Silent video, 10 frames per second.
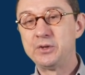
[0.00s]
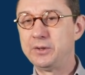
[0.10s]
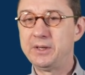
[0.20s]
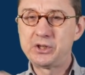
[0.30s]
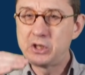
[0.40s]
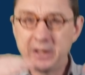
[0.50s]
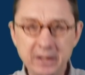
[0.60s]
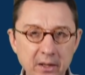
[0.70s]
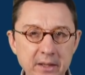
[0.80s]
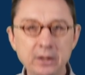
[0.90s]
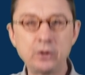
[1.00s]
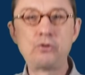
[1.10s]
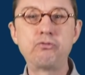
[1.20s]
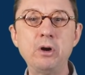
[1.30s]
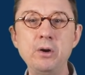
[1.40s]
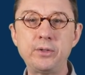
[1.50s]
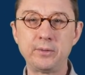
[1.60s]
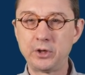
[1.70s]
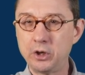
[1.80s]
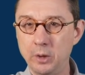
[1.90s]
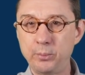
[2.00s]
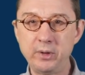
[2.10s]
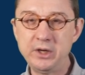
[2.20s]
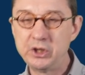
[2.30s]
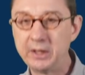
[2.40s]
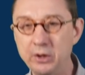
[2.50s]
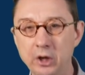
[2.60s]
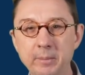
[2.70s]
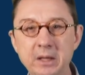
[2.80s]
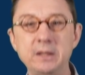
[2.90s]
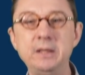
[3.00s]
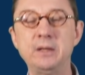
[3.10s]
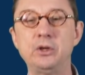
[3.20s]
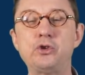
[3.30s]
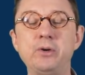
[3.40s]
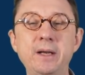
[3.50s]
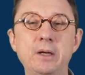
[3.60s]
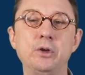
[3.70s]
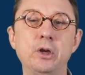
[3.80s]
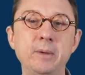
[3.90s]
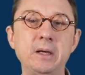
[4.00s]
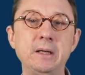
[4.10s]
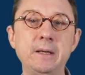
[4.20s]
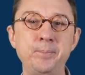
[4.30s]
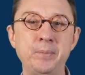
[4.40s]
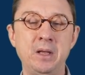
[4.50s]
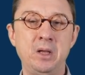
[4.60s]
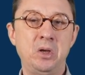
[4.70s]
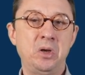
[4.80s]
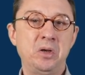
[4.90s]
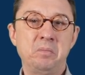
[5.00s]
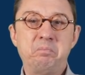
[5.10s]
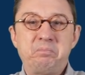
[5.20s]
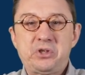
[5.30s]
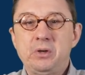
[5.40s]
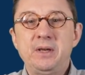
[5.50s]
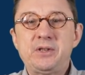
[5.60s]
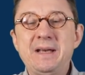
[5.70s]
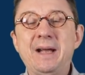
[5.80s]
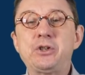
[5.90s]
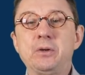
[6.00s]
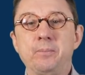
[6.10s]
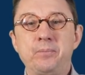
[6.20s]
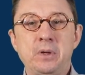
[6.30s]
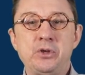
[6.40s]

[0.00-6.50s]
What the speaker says: So there's clearly a growth of the cooperation economically and the trade economically. So it's natural.